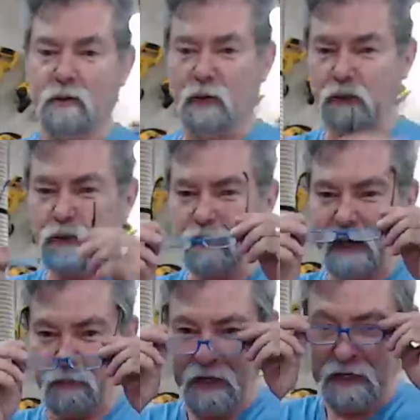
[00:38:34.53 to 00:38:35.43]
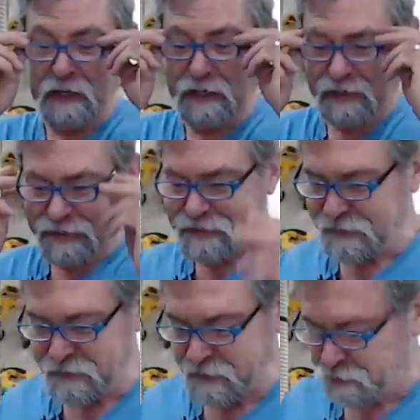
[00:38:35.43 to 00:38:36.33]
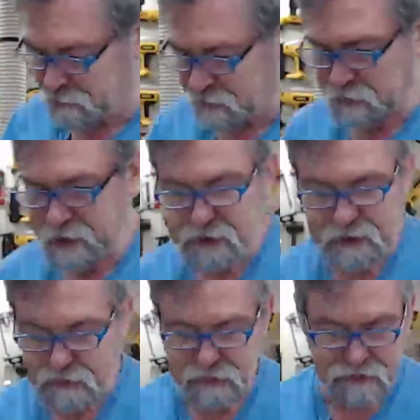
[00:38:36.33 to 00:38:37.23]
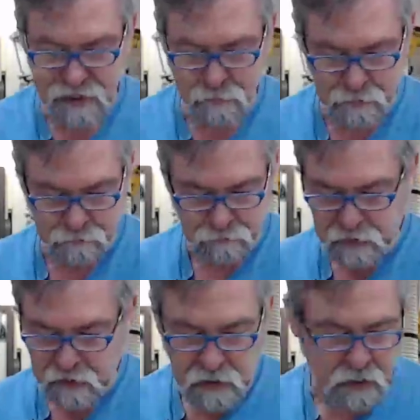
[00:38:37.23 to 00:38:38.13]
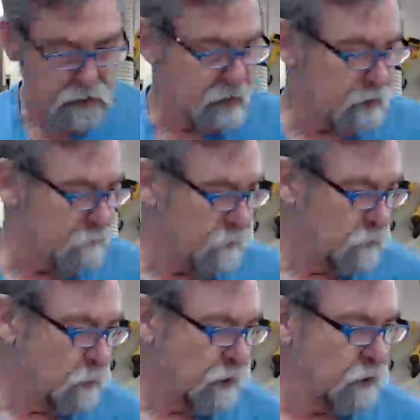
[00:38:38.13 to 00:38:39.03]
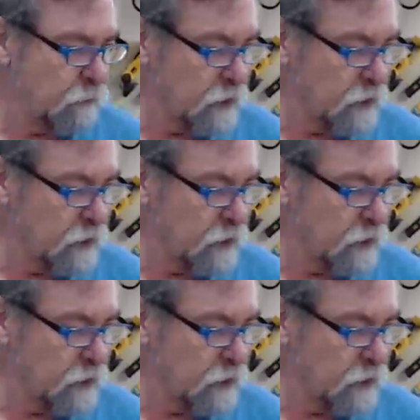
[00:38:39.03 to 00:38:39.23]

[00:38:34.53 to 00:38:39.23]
Cool tool, that plane. It is indeed. Let's get this happening. Now, one of the